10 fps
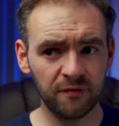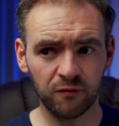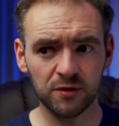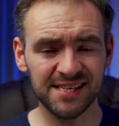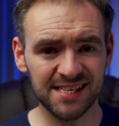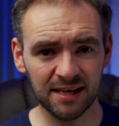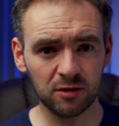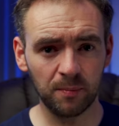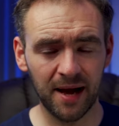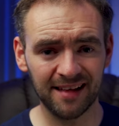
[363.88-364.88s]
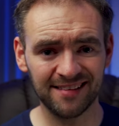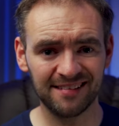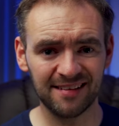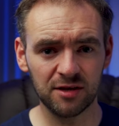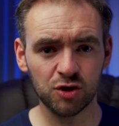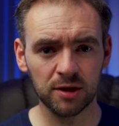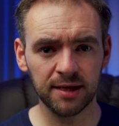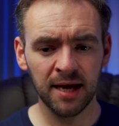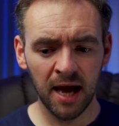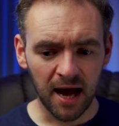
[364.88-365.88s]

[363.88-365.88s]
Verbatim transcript: different signal paths essentially